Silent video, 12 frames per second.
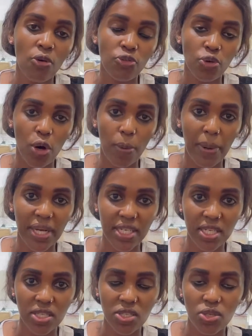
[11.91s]
for our
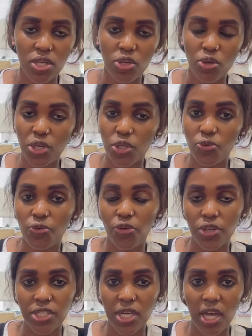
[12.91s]
partners in order to
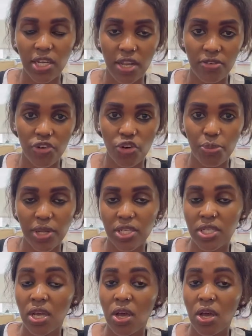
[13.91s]
foster an environment